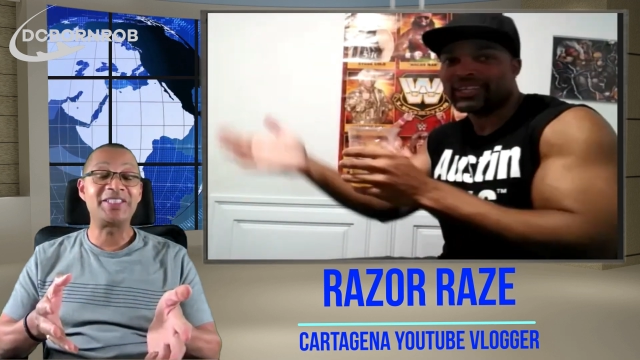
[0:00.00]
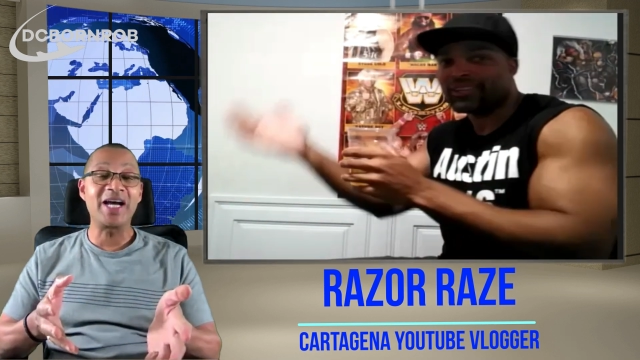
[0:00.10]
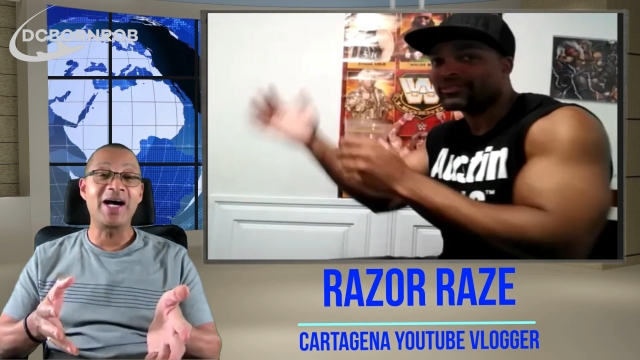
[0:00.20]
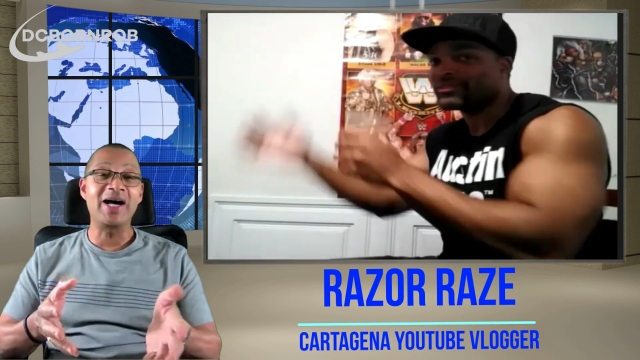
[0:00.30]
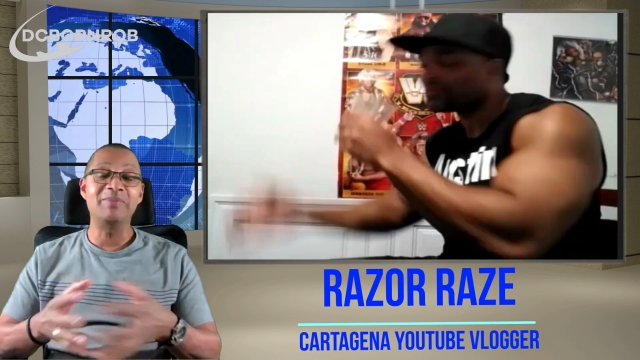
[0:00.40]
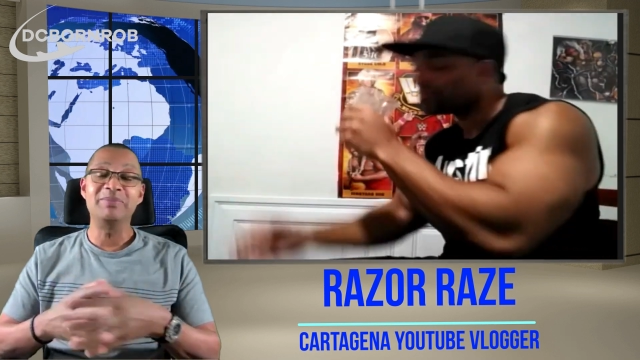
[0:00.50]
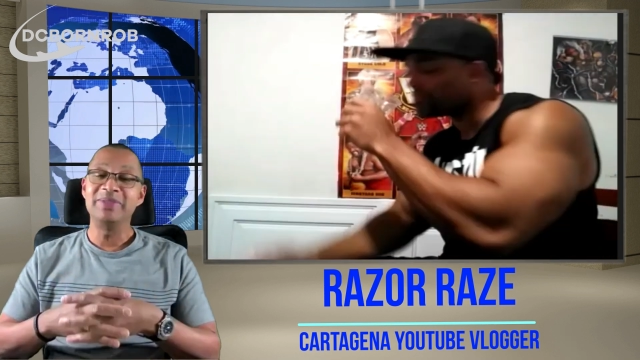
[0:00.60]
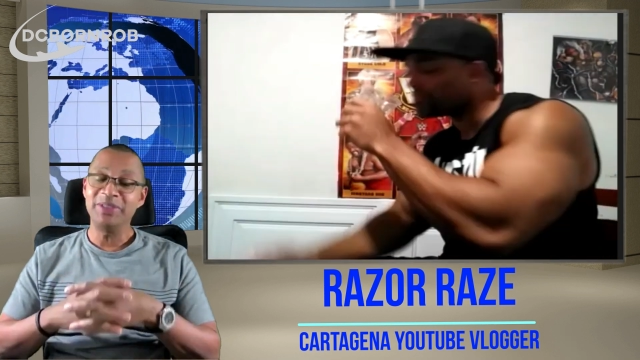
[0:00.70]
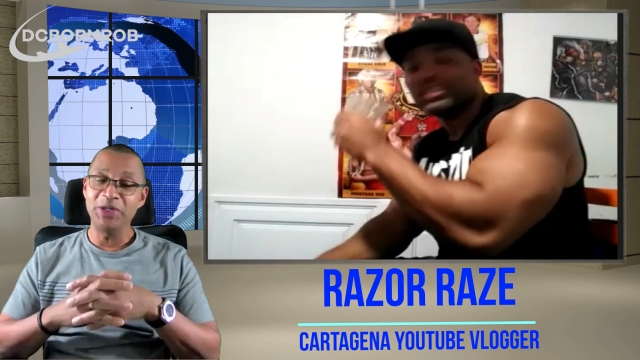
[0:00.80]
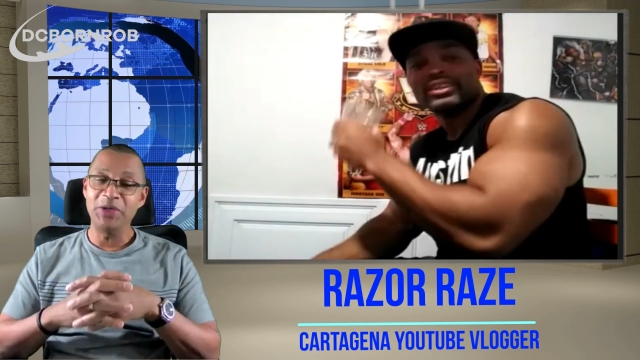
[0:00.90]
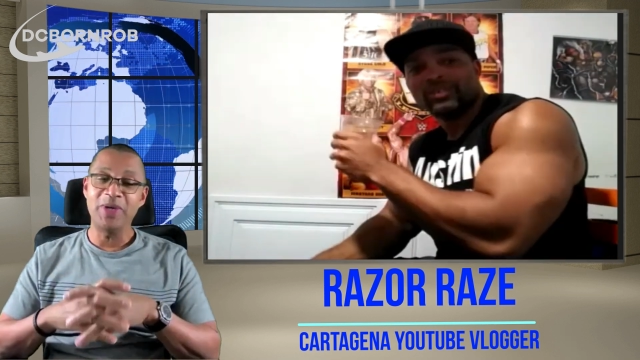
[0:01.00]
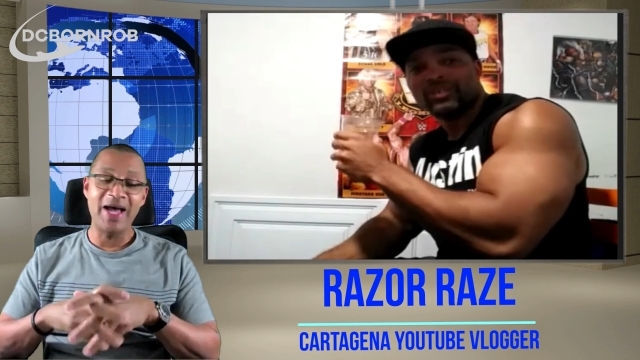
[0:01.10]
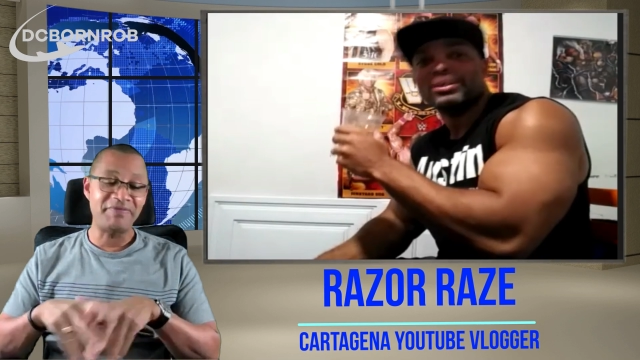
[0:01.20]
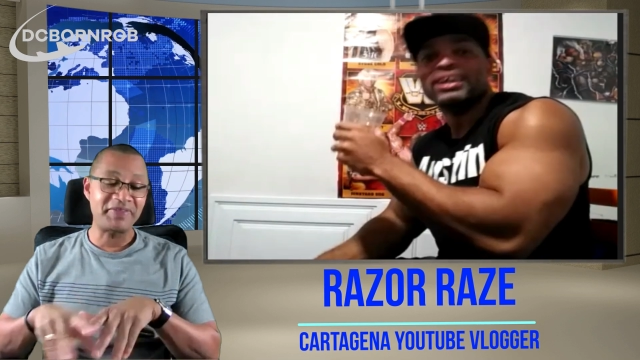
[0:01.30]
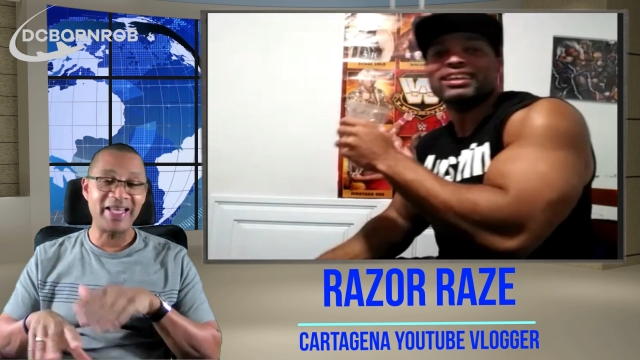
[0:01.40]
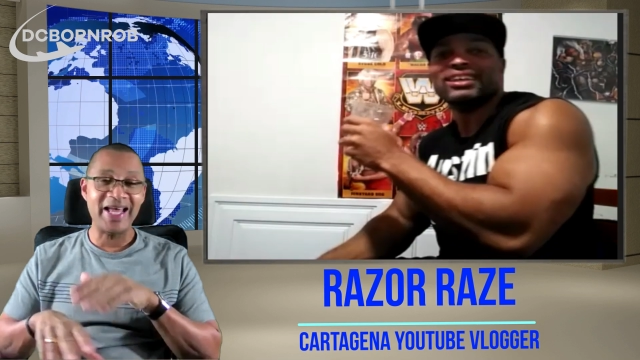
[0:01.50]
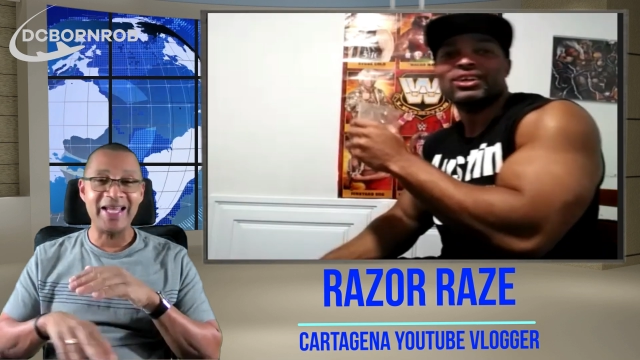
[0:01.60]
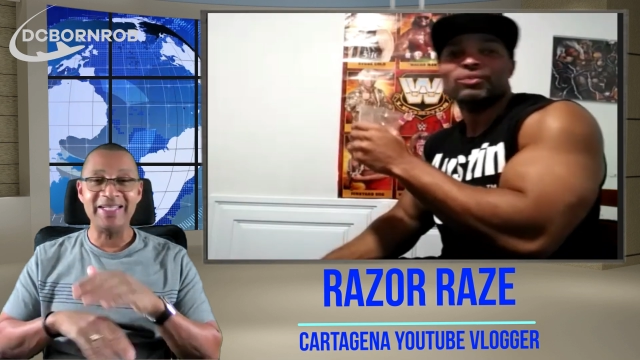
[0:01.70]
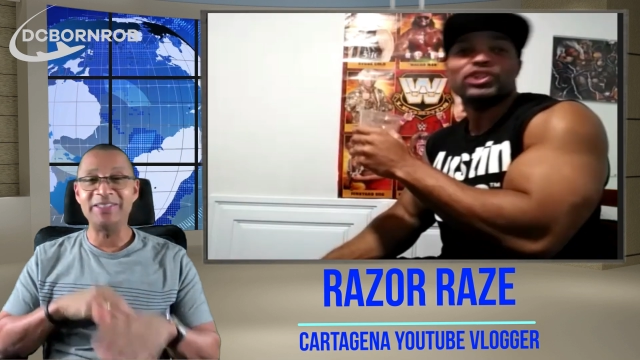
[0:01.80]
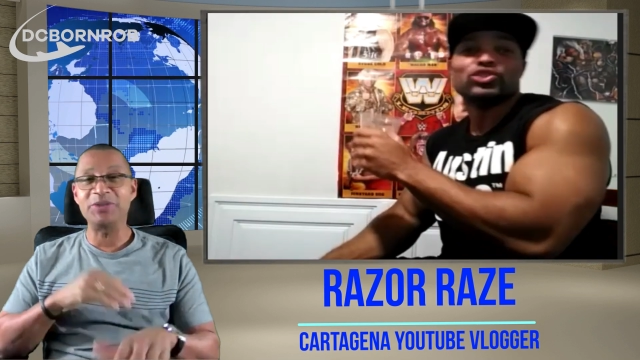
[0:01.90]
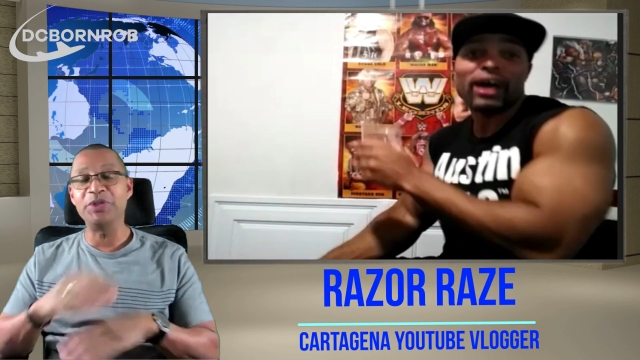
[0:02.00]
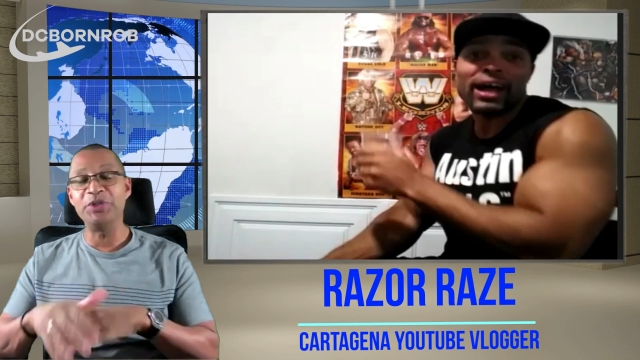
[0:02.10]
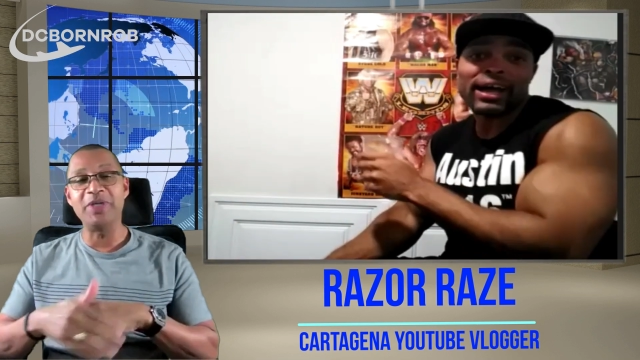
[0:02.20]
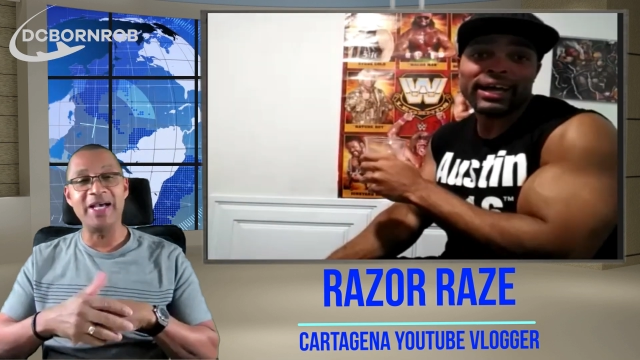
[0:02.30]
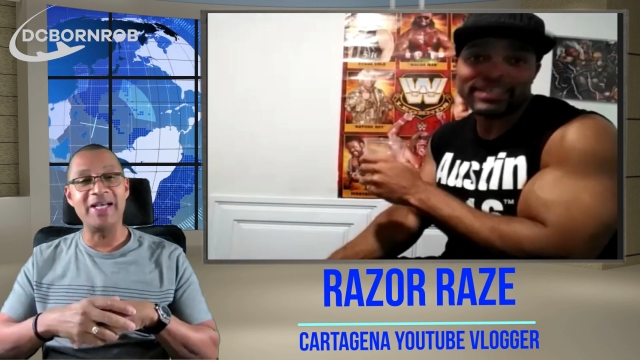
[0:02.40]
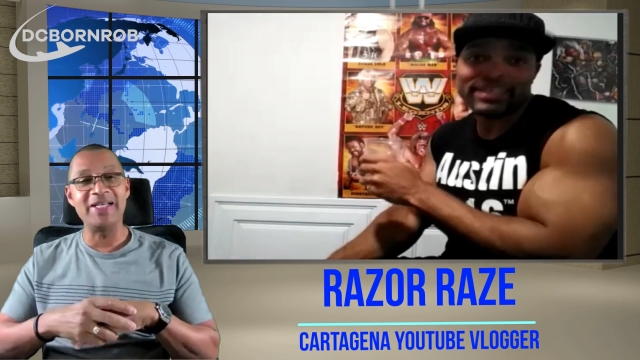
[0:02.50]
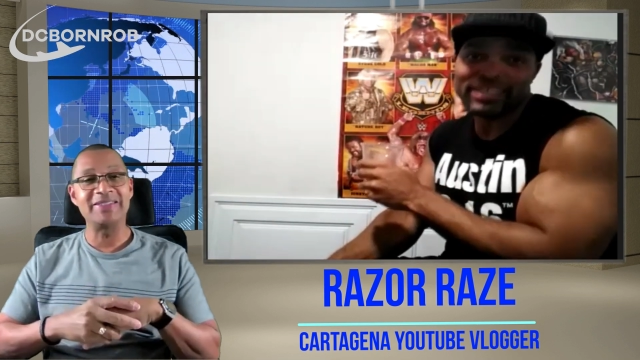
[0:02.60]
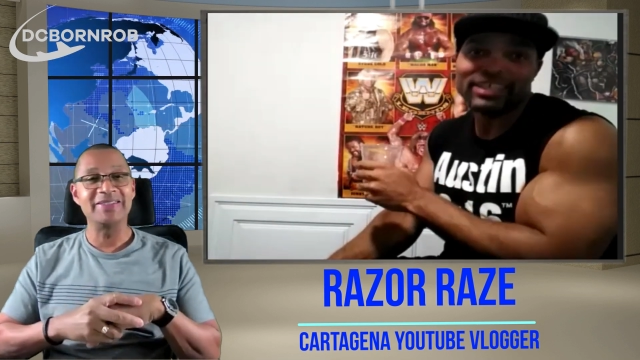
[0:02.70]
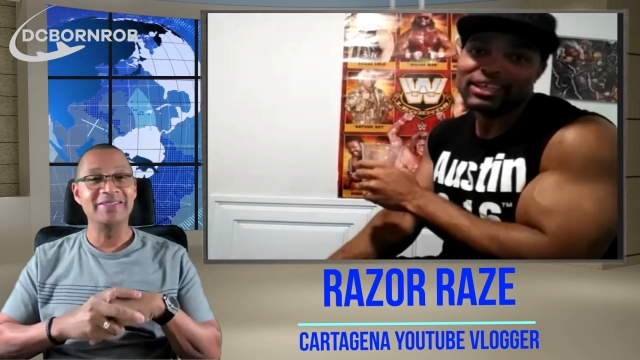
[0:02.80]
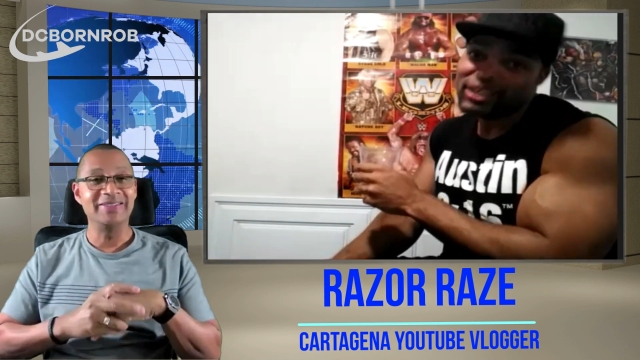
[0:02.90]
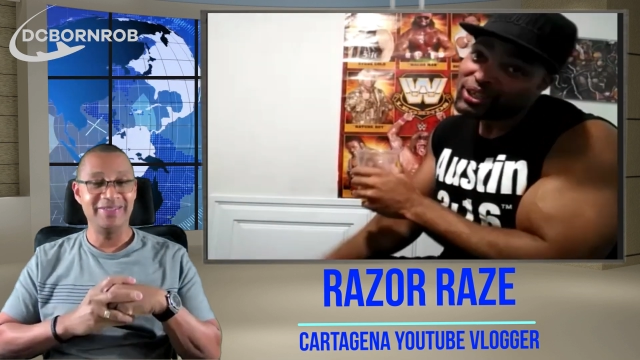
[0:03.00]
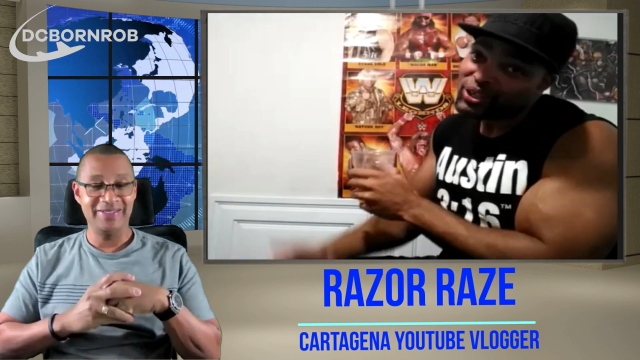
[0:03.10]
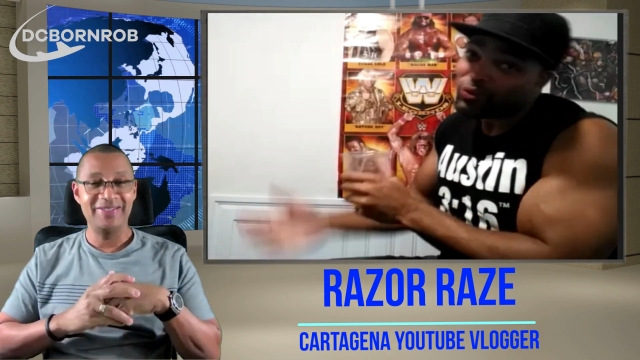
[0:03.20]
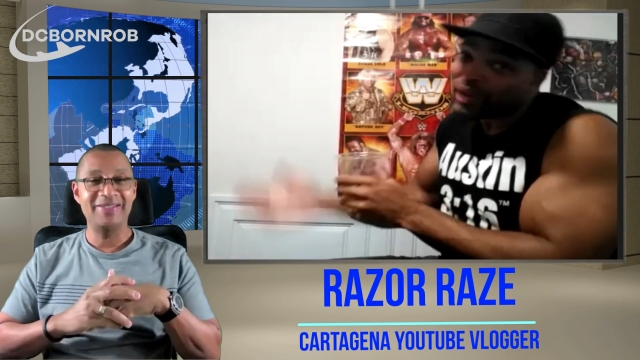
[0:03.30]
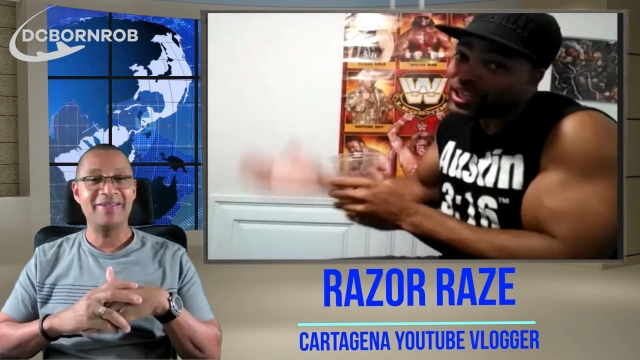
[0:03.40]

Speaker 1: job. You know, after that, we tried. We